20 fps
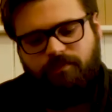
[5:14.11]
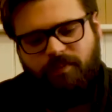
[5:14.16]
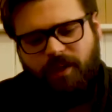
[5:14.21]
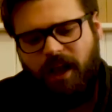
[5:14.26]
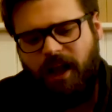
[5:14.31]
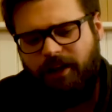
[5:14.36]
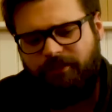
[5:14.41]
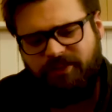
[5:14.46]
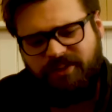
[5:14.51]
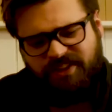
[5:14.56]
I
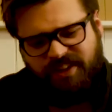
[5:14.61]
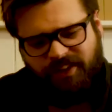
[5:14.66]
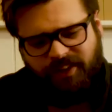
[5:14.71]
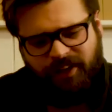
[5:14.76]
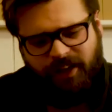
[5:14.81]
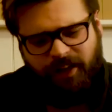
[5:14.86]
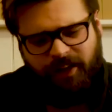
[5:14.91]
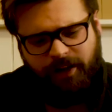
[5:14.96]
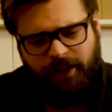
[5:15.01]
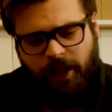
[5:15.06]
haven't seen
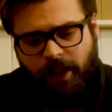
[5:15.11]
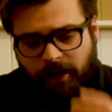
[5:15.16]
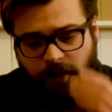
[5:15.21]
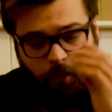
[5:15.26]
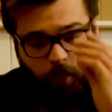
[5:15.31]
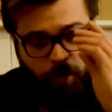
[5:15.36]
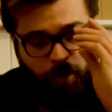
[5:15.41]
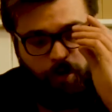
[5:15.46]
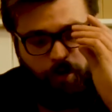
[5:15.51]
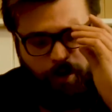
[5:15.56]
it
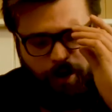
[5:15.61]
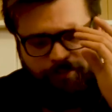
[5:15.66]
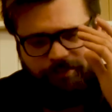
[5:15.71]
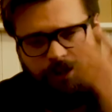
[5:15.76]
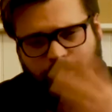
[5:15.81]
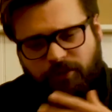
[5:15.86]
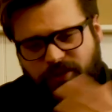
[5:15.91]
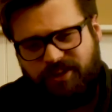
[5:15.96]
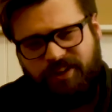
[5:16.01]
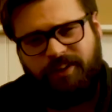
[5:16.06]
anywhere. I've
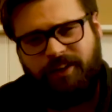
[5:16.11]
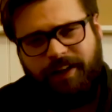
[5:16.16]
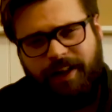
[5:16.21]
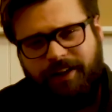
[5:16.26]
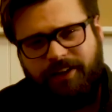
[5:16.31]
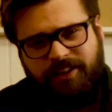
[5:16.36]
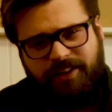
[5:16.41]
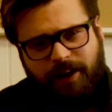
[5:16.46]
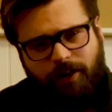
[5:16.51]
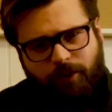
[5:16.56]
never seen an
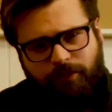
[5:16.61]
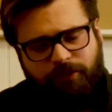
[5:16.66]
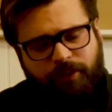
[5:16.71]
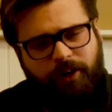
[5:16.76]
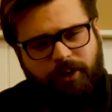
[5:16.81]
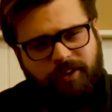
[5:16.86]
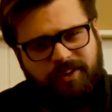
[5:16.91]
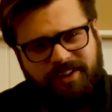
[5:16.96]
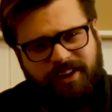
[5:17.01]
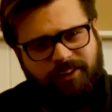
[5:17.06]
Andy Tower
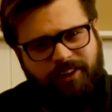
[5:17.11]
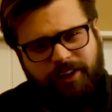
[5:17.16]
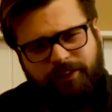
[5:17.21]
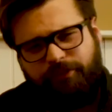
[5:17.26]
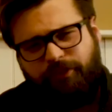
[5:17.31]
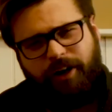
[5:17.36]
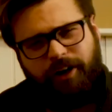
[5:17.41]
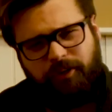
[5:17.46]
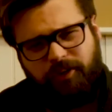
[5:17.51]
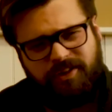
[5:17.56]
fragrance on like
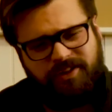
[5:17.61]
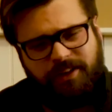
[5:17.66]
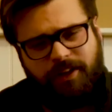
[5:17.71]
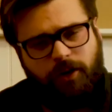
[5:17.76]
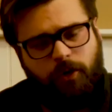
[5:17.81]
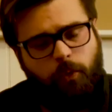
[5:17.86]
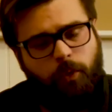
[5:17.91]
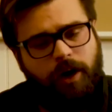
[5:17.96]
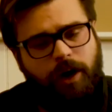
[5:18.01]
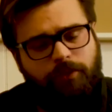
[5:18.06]
FragranceNet
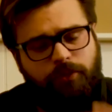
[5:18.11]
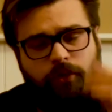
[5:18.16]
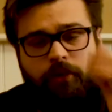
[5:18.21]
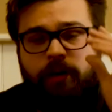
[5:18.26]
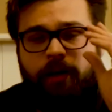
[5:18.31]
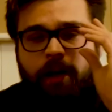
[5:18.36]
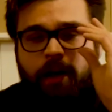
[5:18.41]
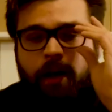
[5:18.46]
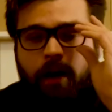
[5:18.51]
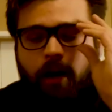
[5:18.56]
or whatever.
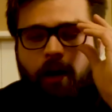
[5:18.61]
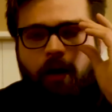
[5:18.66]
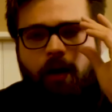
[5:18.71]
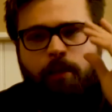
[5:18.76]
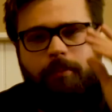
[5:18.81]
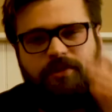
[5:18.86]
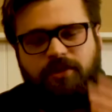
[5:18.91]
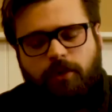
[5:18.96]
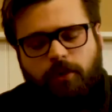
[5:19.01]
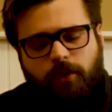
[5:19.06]

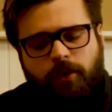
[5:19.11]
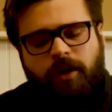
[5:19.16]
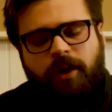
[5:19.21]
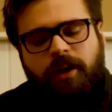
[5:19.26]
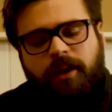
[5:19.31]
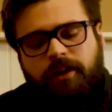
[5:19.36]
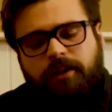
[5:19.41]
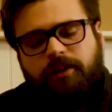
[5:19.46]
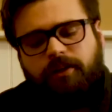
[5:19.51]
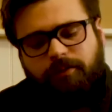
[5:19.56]
So
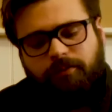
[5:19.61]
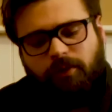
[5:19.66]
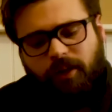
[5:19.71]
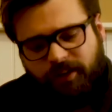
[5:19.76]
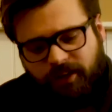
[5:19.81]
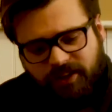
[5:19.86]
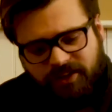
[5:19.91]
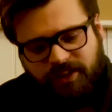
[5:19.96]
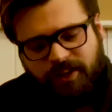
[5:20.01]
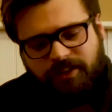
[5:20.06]

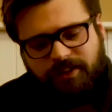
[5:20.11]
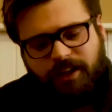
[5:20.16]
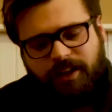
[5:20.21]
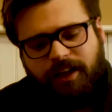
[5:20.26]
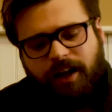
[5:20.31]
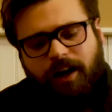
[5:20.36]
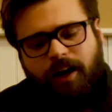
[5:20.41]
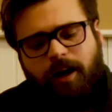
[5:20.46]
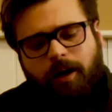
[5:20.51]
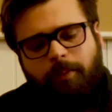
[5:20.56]

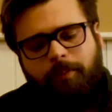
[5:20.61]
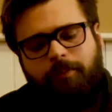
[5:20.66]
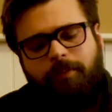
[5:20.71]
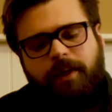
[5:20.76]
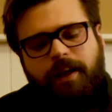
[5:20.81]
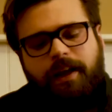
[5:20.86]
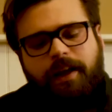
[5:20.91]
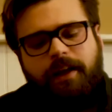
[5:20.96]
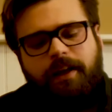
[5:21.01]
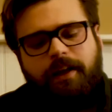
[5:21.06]
LuckyScent.com
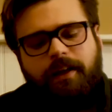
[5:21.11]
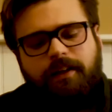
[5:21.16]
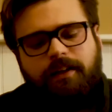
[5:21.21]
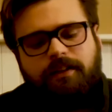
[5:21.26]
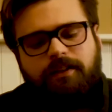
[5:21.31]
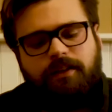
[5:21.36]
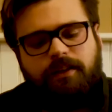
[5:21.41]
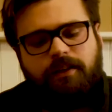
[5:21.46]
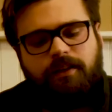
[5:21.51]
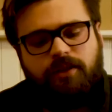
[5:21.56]

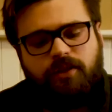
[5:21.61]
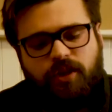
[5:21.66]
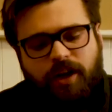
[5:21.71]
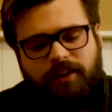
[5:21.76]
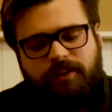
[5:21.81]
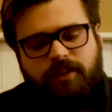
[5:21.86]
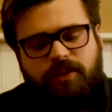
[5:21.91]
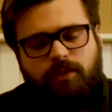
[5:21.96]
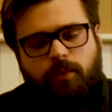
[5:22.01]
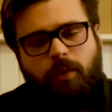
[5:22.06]
and
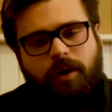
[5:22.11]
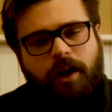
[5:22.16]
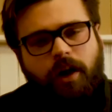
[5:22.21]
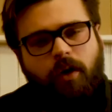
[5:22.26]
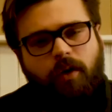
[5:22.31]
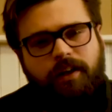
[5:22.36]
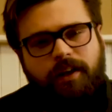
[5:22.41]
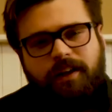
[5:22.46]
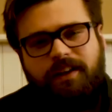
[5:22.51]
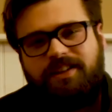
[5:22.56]
check this one
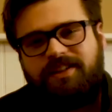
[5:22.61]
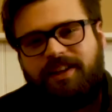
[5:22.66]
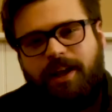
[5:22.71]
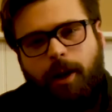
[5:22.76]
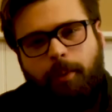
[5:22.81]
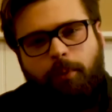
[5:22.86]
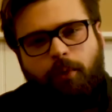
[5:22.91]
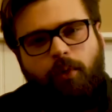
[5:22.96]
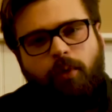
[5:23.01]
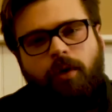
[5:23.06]
out. Get a
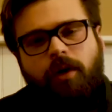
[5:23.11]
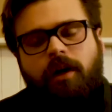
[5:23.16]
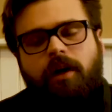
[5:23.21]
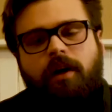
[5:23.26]
sample.